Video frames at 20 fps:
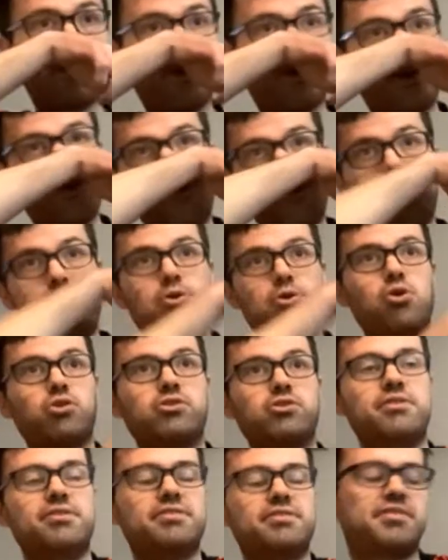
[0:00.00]
our
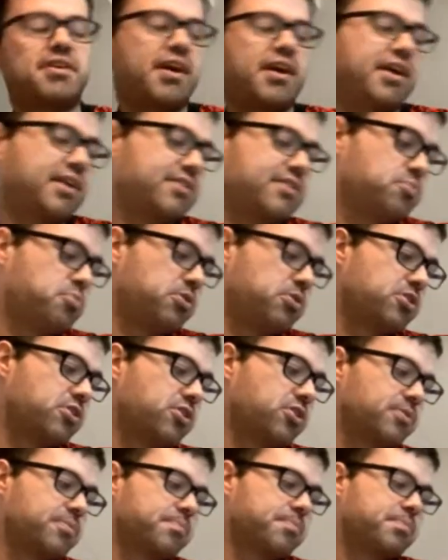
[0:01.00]
opponents, and we're going
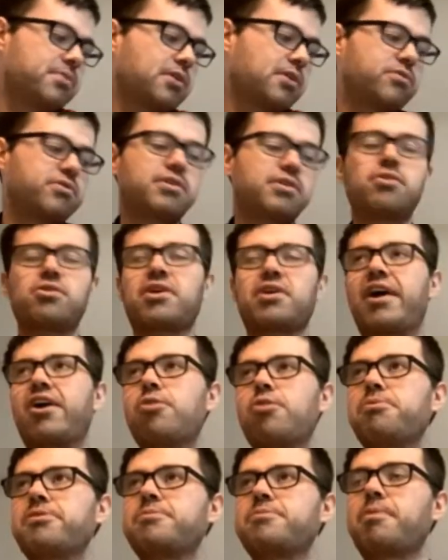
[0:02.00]
to obviously look at
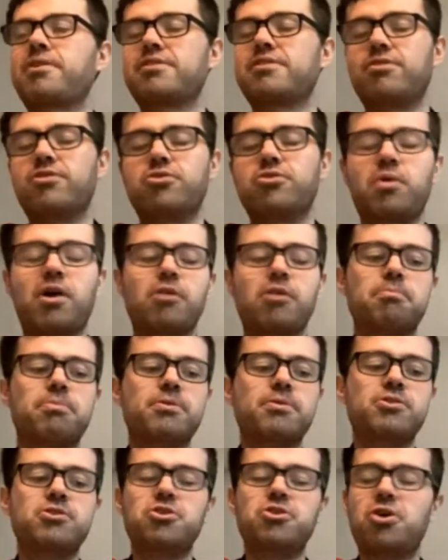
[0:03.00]
our perspective as well.
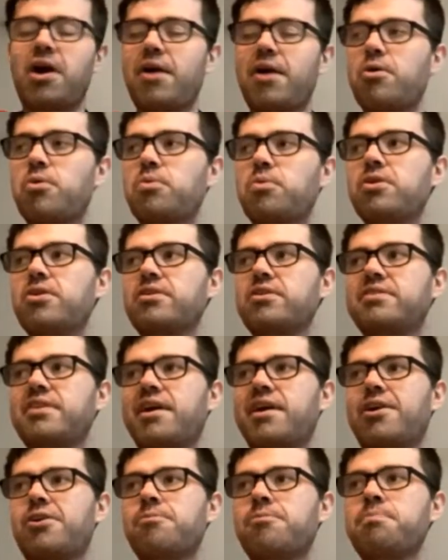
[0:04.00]
But you know how it works
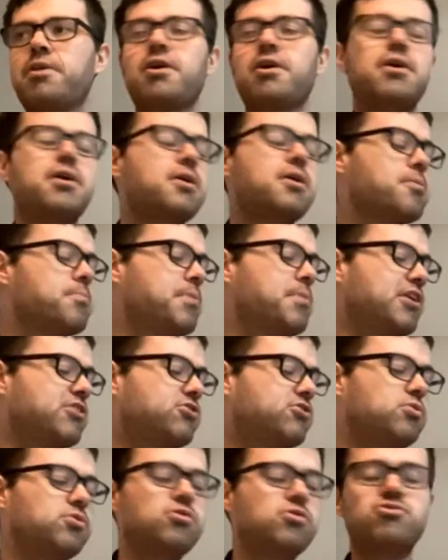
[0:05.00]
now. Make
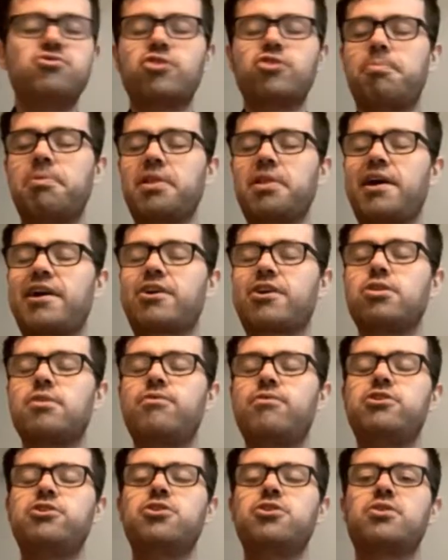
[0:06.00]
sure you do drop a like on the
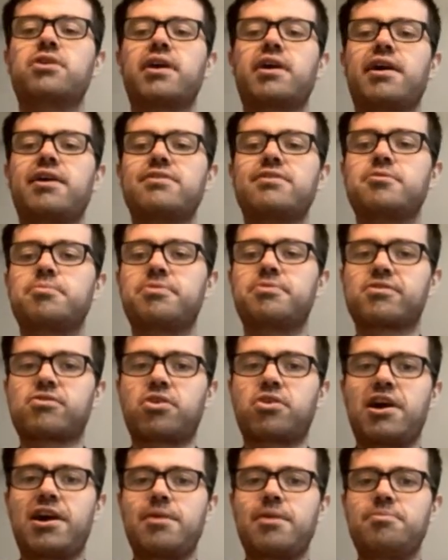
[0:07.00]
video, guys.
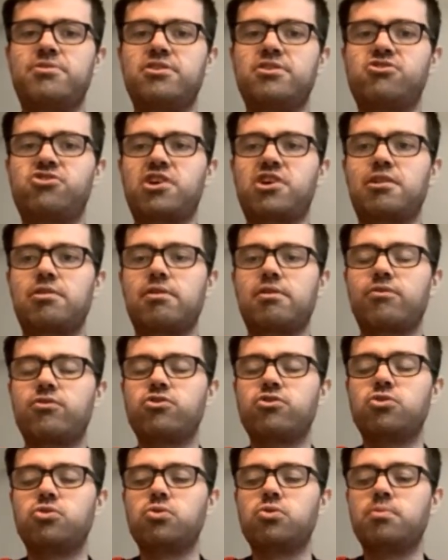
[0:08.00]
Subscribe to the channel if you're
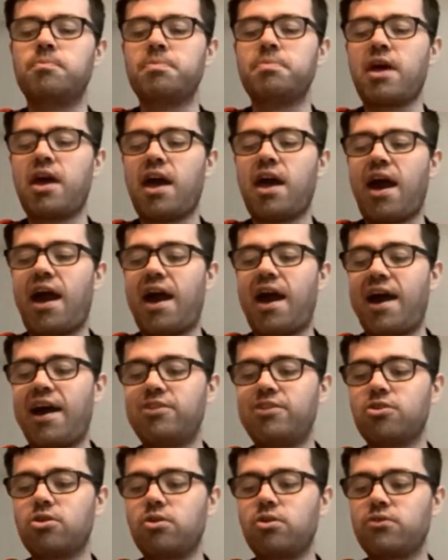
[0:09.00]
new.
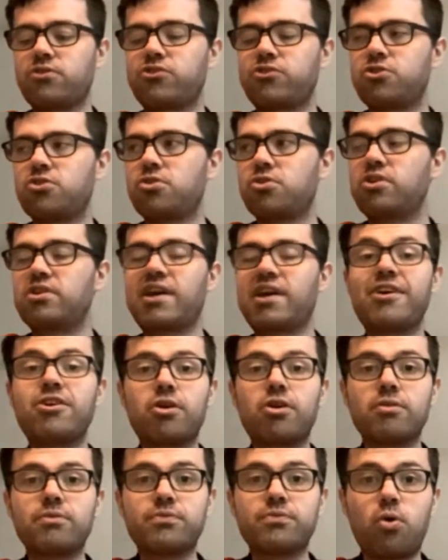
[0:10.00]
And also get
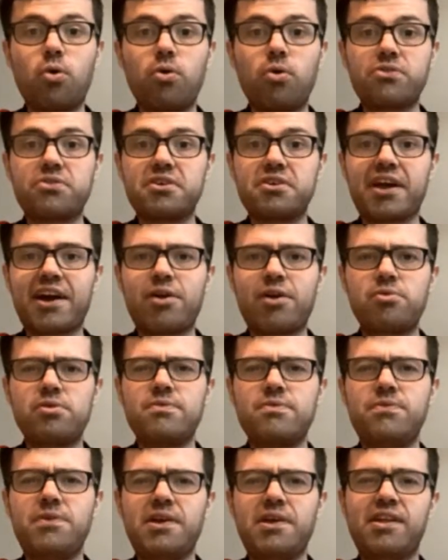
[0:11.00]
your thoughts in. How are
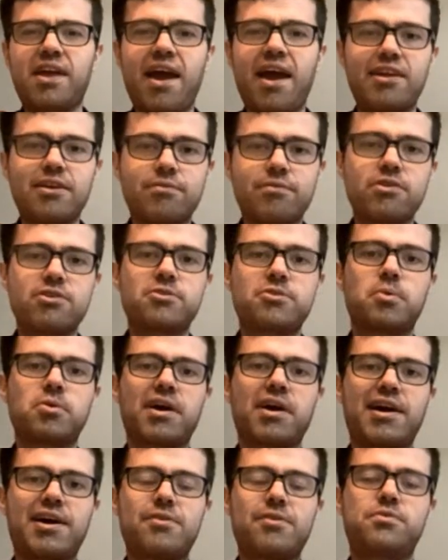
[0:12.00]
you feeling ahead of this one
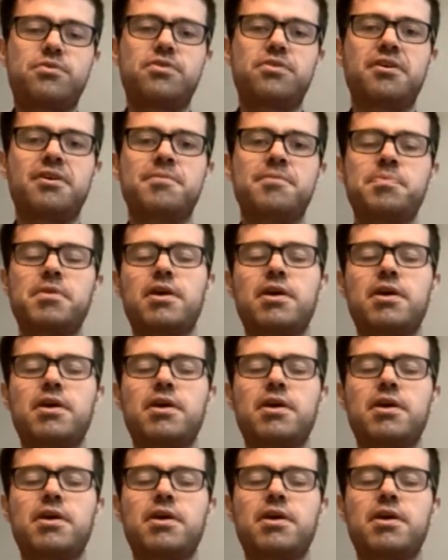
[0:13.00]
after